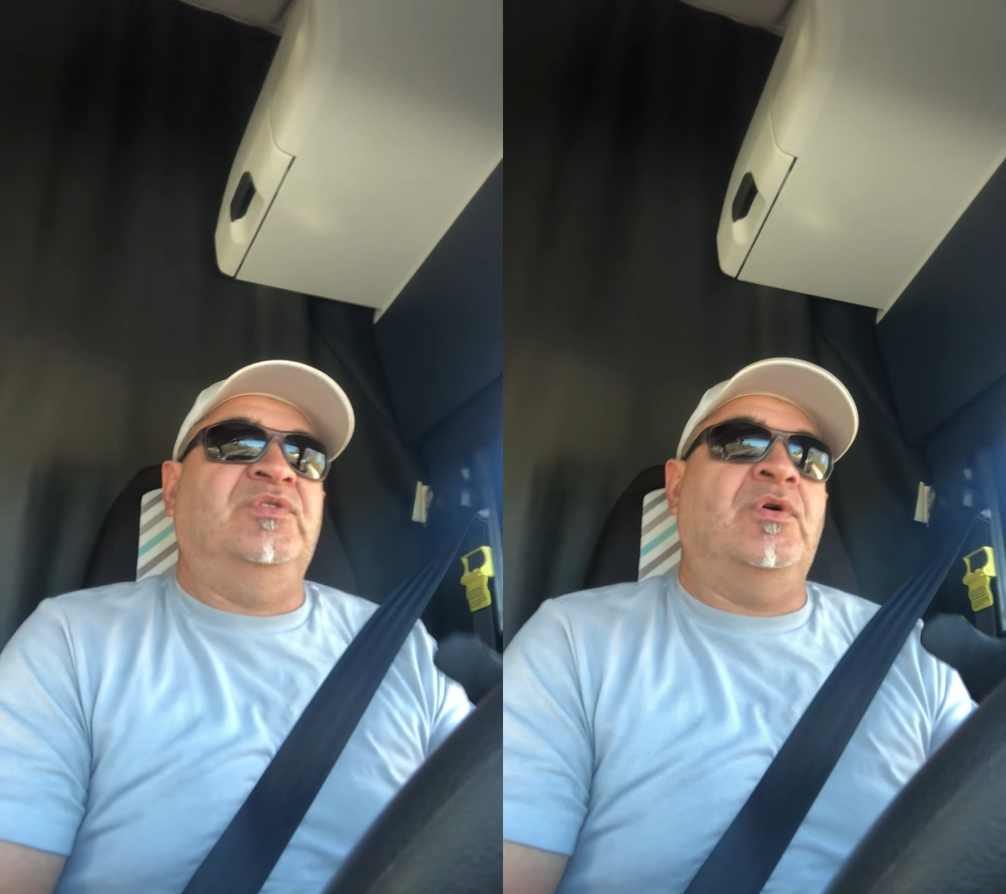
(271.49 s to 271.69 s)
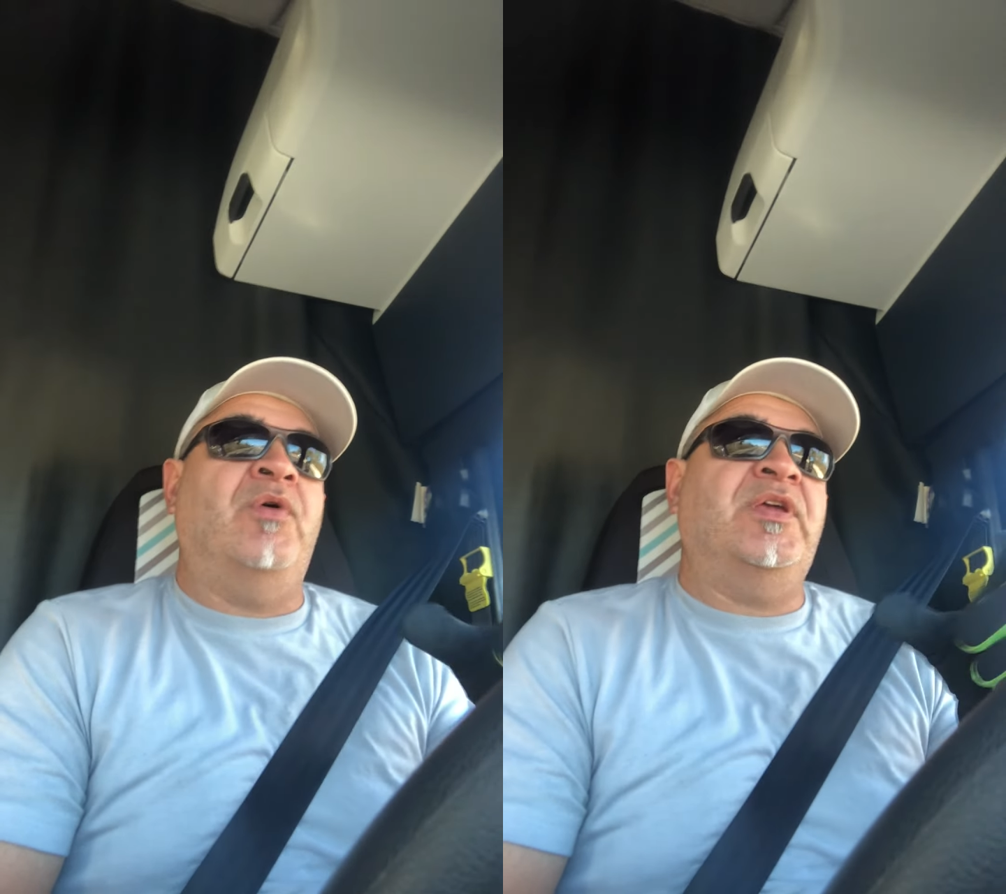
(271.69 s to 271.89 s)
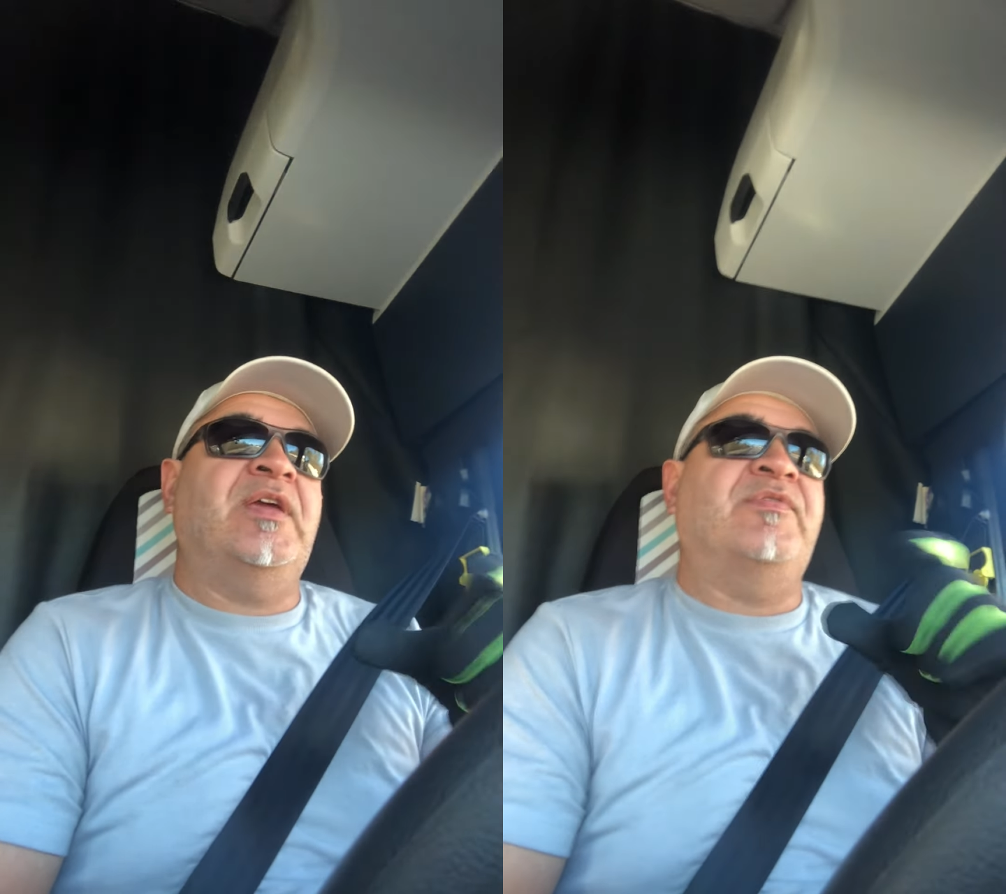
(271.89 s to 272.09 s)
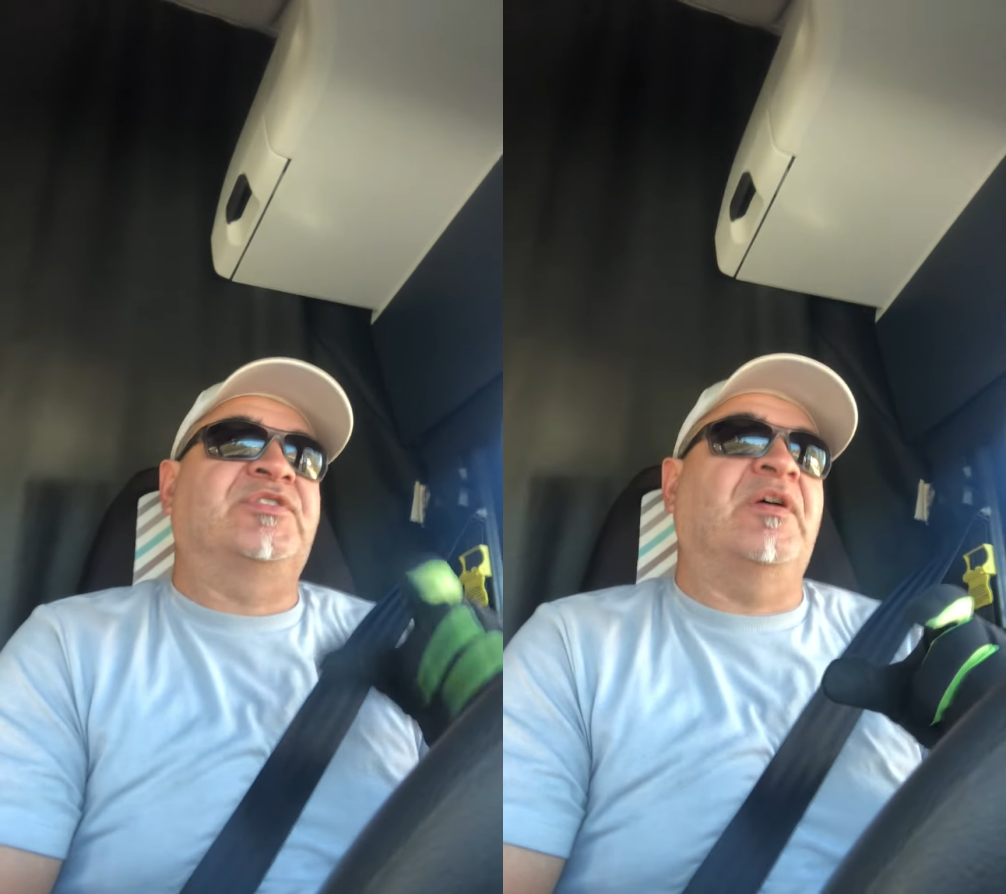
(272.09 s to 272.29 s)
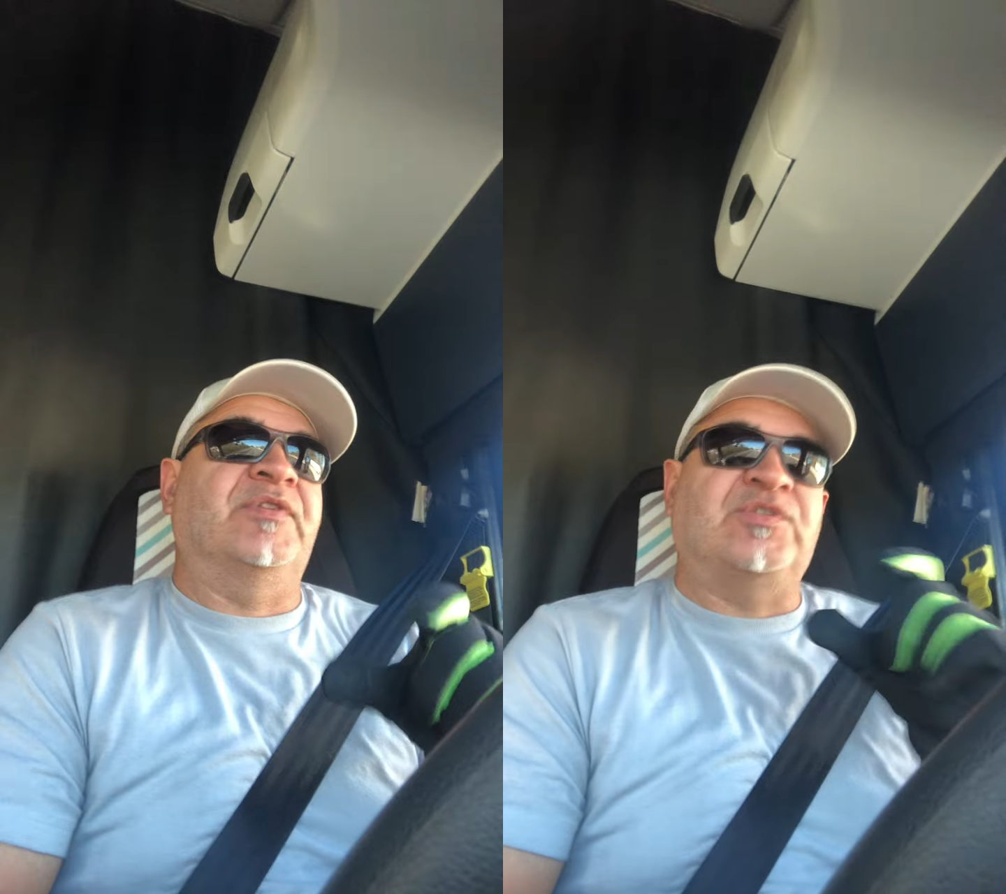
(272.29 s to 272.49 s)
you only give
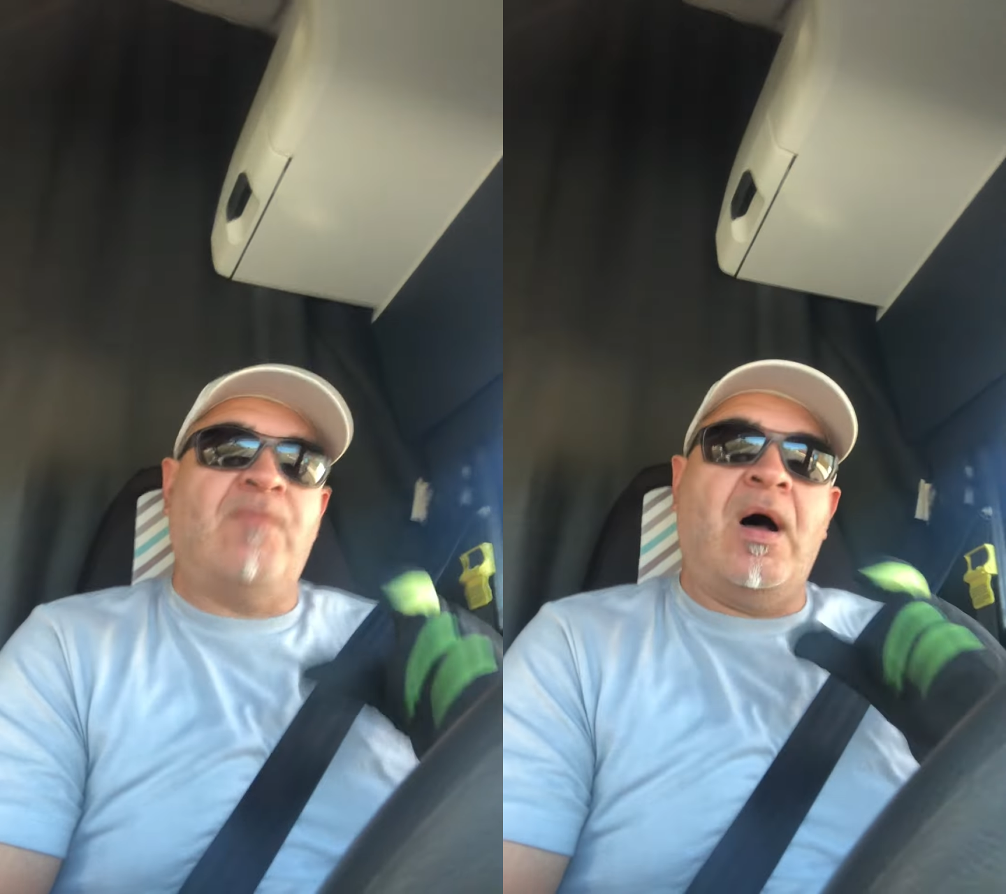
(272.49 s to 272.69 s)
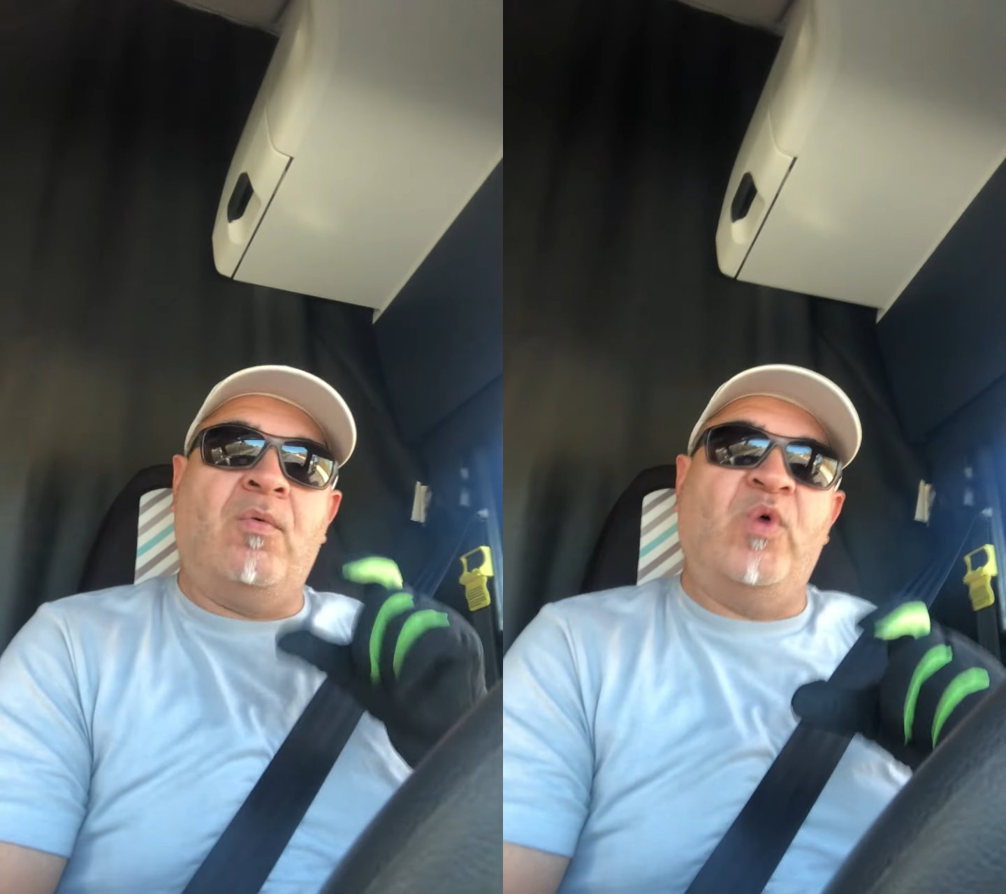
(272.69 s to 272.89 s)
yourself a small